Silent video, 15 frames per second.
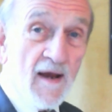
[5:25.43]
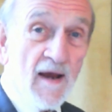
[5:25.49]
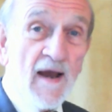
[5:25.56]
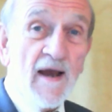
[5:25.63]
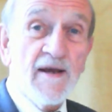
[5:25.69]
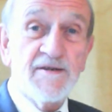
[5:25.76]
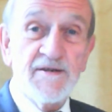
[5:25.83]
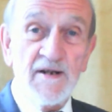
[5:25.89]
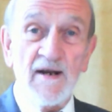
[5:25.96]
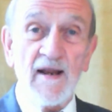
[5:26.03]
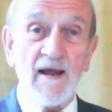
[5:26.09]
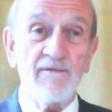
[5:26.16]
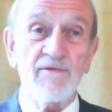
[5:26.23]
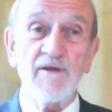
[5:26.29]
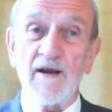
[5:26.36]
I still
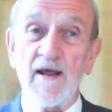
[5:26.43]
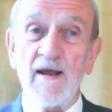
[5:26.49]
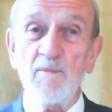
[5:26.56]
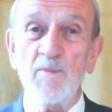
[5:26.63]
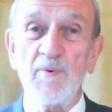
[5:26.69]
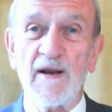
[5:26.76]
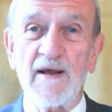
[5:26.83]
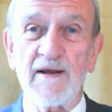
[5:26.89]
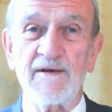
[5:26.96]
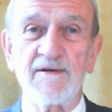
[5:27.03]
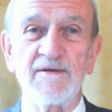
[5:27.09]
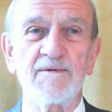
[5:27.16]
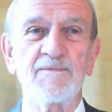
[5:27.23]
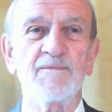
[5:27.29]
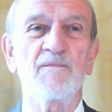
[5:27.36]
have the nameplate.
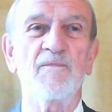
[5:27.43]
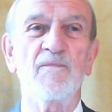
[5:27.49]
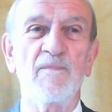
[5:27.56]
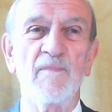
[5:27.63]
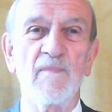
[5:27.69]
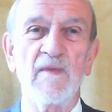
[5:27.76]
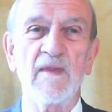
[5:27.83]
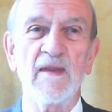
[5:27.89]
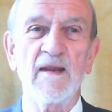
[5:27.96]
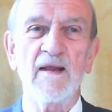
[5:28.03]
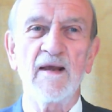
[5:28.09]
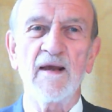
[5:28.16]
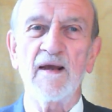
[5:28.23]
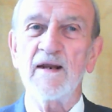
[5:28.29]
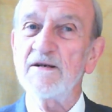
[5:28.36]

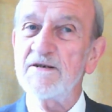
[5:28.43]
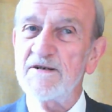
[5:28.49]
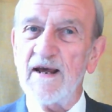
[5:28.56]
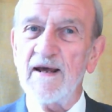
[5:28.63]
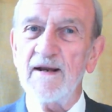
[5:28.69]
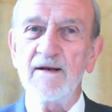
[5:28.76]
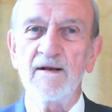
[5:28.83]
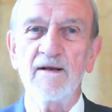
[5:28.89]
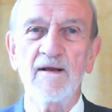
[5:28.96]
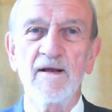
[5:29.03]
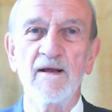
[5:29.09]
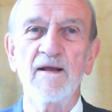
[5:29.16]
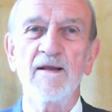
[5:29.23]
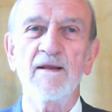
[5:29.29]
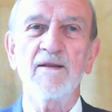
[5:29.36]
Instead,
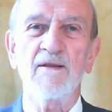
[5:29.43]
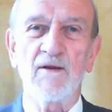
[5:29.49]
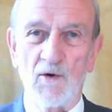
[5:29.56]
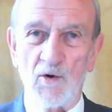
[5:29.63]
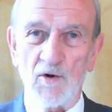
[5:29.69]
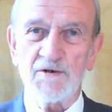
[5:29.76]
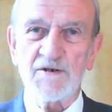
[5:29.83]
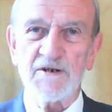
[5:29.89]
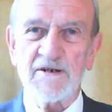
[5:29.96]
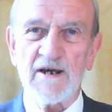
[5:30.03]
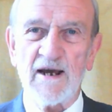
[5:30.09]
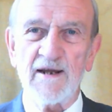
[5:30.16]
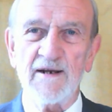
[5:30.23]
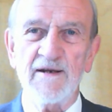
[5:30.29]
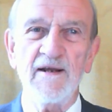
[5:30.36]
the Law
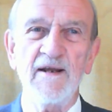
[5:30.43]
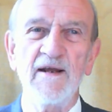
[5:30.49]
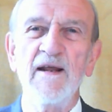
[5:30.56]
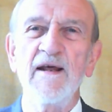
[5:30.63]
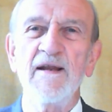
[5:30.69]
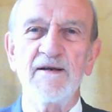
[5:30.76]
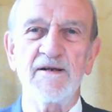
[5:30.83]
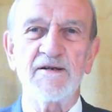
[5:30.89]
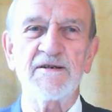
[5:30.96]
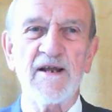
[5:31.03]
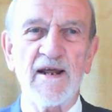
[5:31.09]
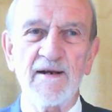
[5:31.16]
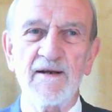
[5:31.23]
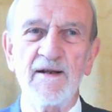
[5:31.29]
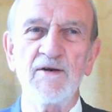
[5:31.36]
Society
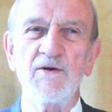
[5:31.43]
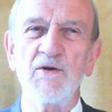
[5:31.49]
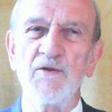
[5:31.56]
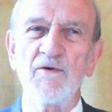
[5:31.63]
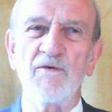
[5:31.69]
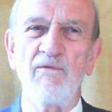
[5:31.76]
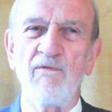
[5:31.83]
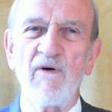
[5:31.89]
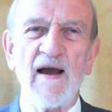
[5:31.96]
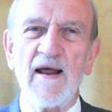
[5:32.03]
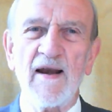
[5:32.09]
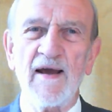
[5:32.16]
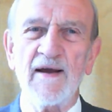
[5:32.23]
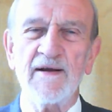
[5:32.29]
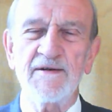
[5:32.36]
descended to the
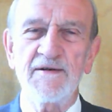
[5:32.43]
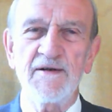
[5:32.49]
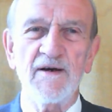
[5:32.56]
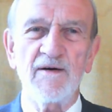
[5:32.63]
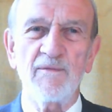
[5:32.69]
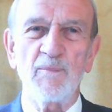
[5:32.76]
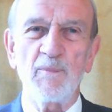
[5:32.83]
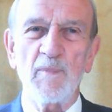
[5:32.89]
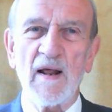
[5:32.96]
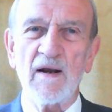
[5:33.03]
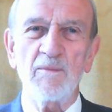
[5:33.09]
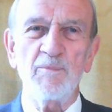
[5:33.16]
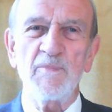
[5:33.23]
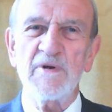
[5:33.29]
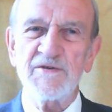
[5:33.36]
vile act of
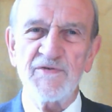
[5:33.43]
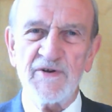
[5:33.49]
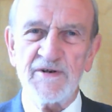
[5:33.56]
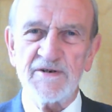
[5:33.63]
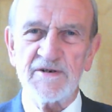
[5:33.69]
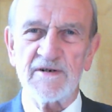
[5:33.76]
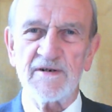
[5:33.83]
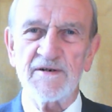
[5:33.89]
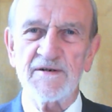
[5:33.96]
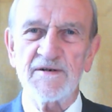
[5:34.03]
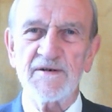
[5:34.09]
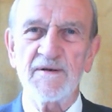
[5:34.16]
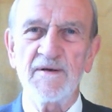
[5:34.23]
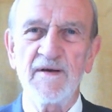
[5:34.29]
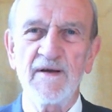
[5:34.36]
misfeasance,
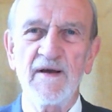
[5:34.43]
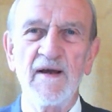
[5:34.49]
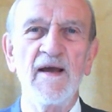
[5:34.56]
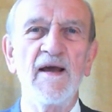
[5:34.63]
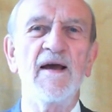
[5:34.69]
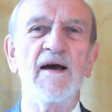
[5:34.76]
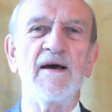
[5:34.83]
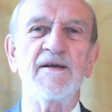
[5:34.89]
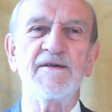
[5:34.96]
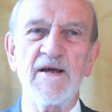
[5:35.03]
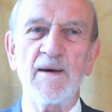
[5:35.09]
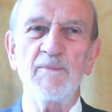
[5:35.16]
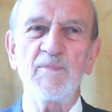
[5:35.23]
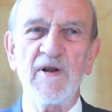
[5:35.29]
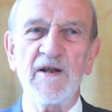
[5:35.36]

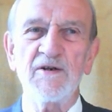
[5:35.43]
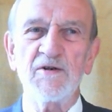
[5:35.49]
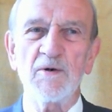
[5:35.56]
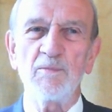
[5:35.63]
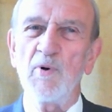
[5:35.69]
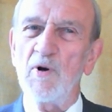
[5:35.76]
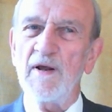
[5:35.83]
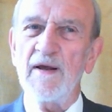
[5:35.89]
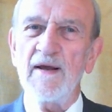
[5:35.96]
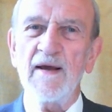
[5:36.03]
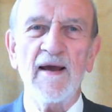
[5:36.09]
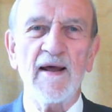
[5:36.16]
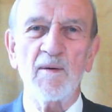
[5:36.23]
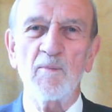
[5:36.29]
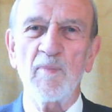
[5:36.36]
attempting to bully
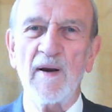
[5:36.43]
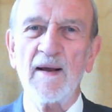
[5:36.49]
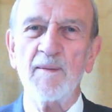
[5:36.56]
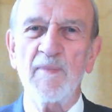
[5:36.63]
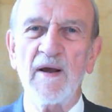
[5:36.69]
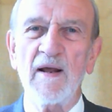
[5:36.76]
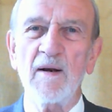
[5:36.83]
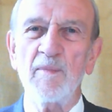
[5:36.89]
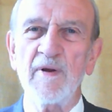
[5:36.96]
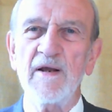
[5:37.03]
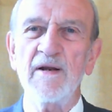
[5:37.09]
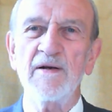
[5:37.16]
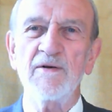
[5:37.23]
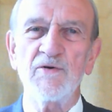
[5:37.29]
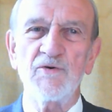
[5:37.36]
and blackmail me
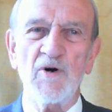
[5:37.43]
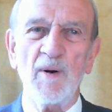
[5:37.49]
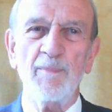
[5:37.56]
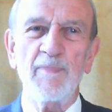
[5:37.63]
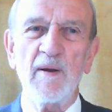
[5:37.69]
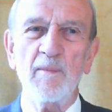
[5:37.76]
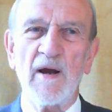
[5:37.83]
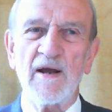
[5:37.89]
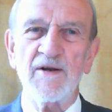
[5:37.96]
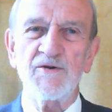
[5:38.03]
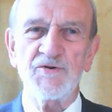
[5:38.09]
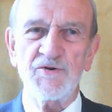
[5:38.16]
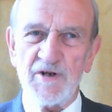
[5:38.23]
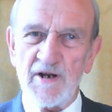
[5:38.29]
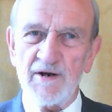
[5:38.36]
into dropping my
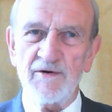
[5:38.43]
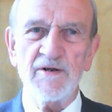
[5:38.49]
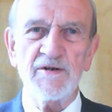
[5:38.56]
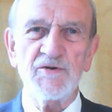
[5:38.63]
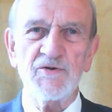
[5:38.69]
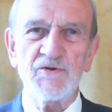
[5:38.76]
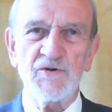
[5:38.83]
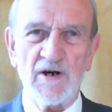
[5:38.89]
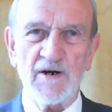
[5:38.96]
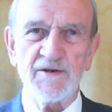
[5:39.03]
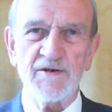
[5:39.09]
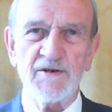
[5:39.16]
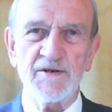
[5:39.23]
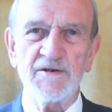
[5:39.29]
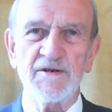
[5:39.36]
serious
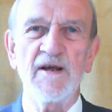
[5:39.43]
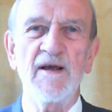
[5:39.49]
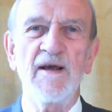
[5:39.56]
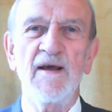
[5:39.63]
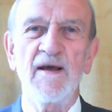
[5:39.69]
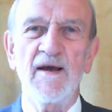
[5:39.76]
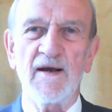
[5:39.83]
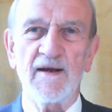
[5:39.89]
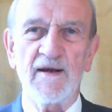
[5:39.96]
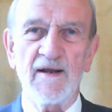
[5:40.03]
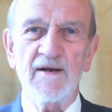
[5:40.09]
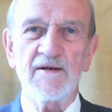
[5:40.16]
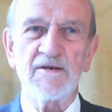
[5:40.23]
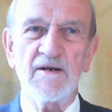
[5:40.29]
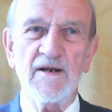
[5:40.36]
charges
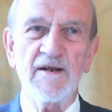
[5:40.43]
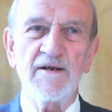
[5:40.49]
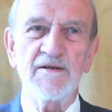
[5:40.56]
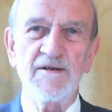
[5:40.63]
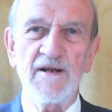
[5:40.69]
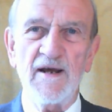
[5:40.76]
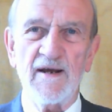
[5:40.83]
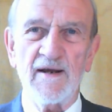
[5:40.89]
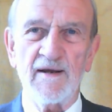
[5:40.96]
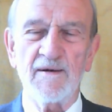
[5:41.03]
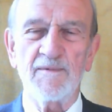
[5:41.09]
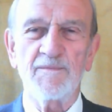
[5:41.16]
against Leeds Day.